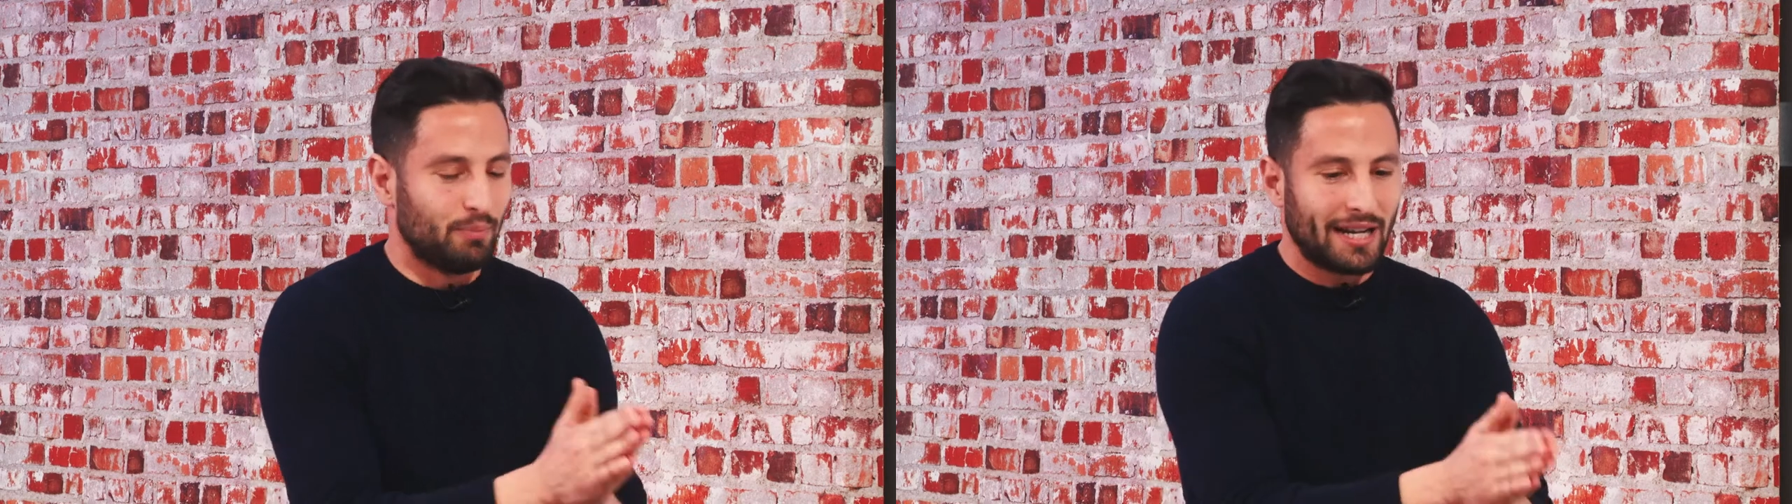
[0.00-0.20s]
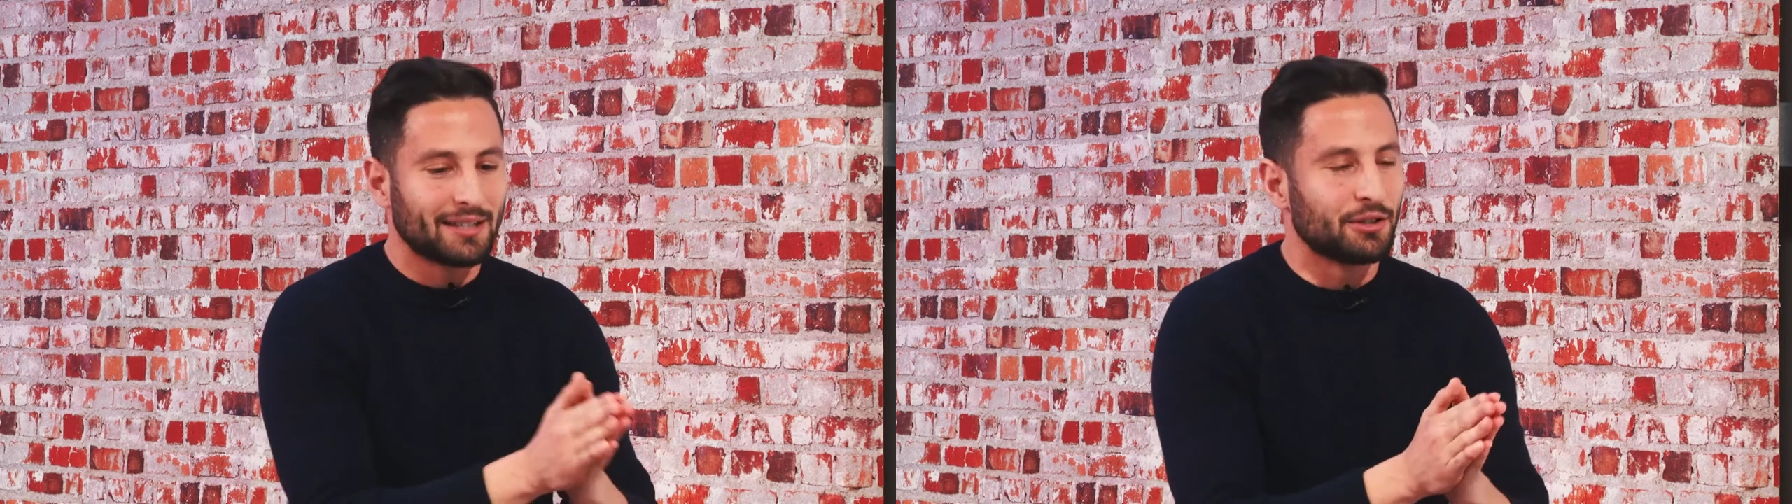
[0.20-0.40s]

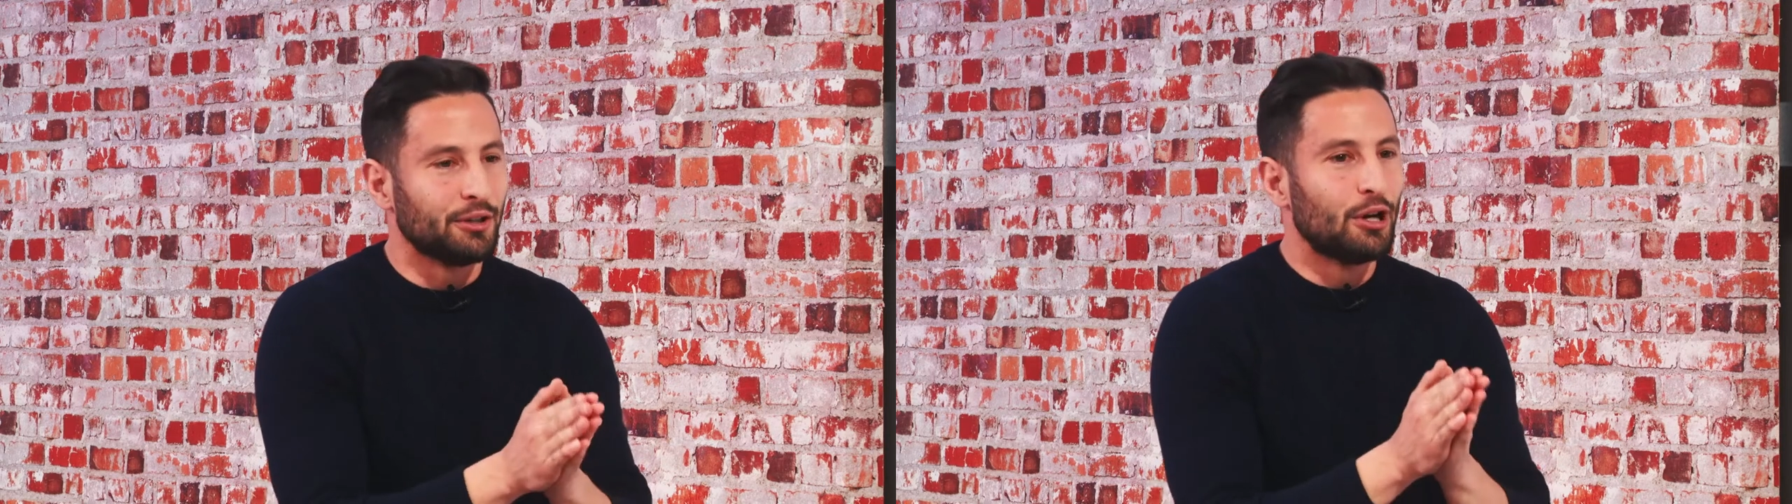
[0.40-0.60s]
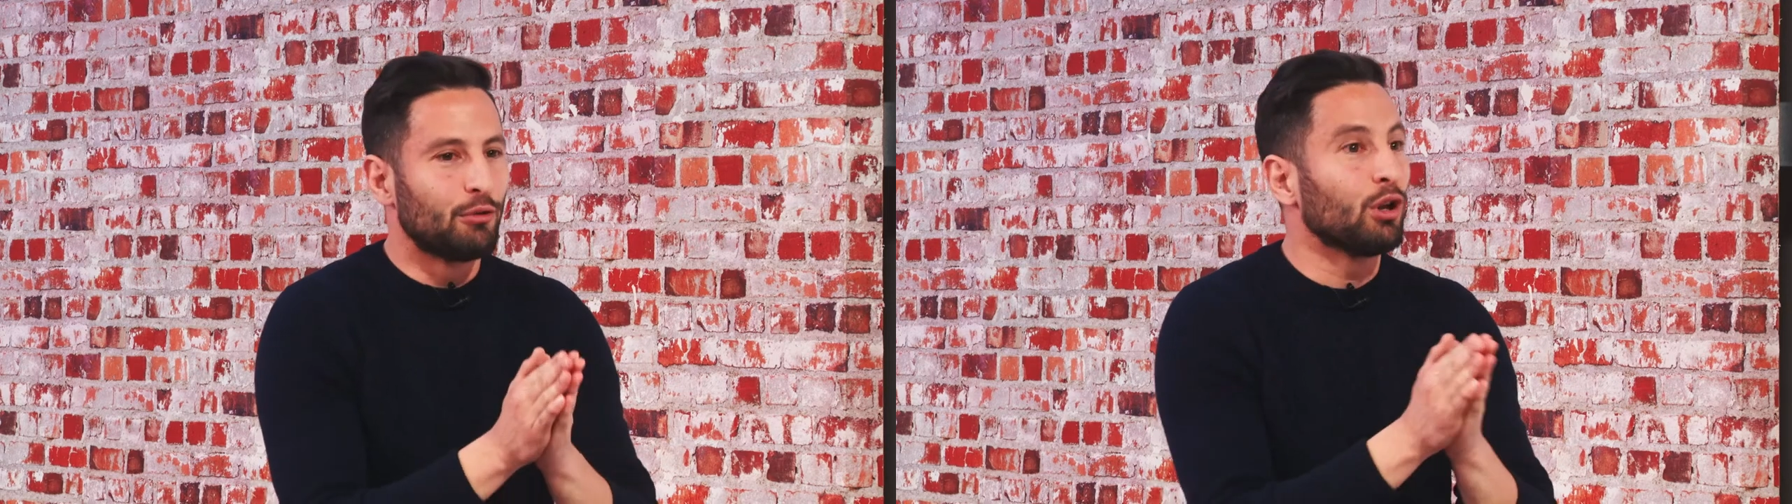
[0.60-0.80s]
better
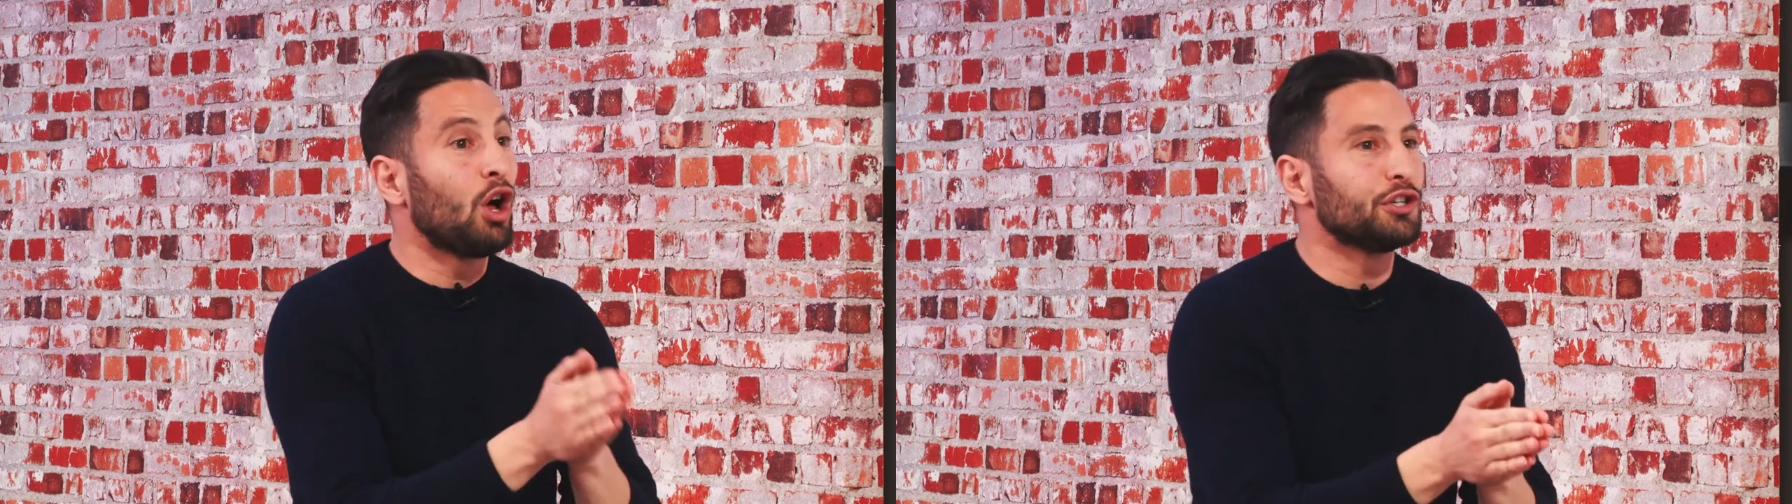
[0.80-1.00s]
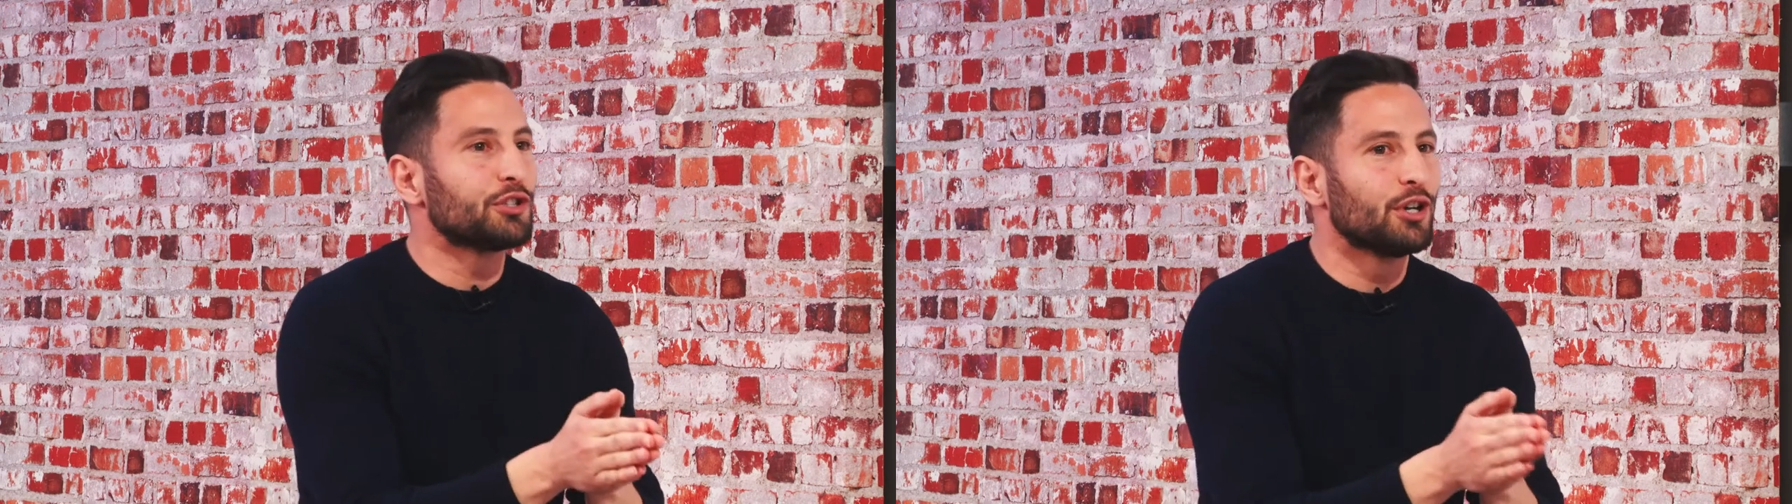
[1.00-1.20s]
to
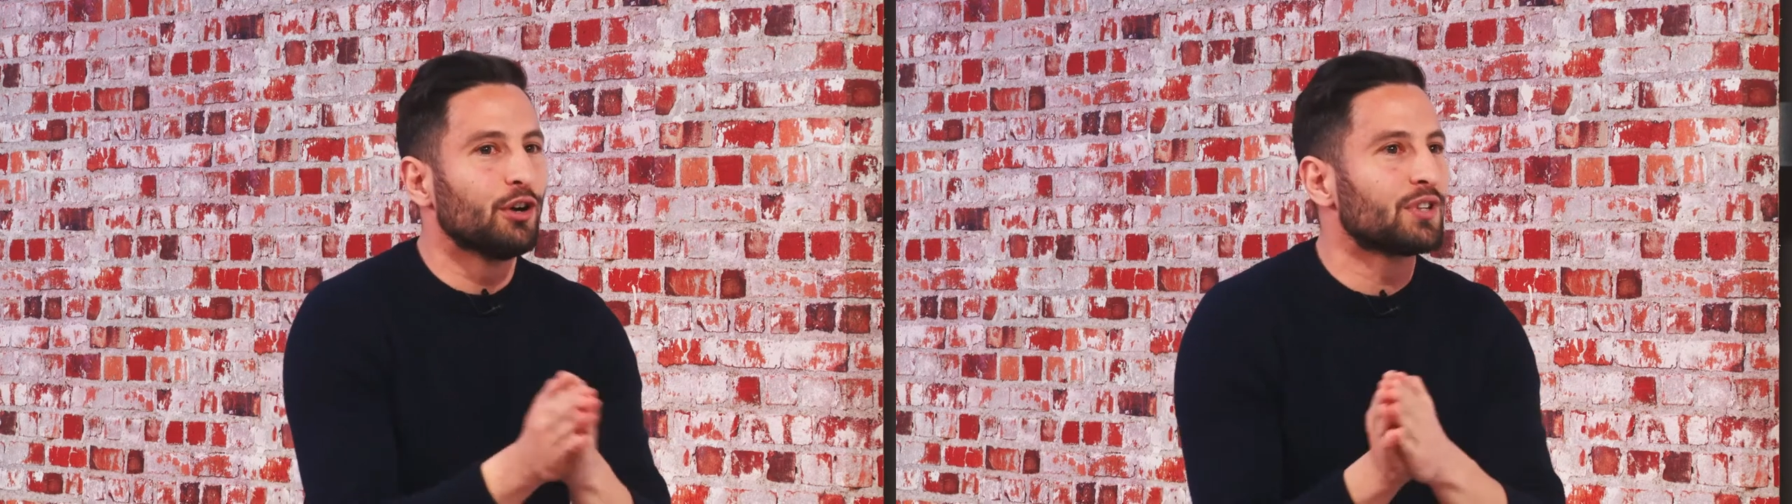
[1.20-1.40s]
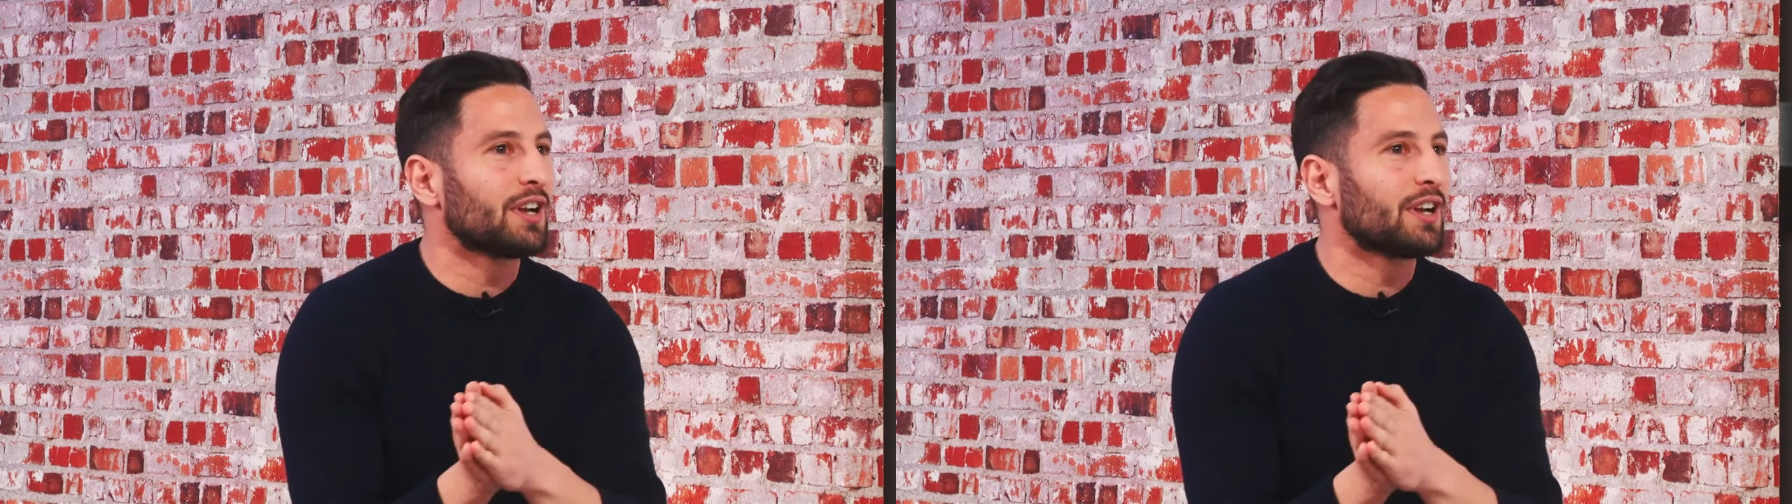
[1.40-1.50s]
rely on yourselves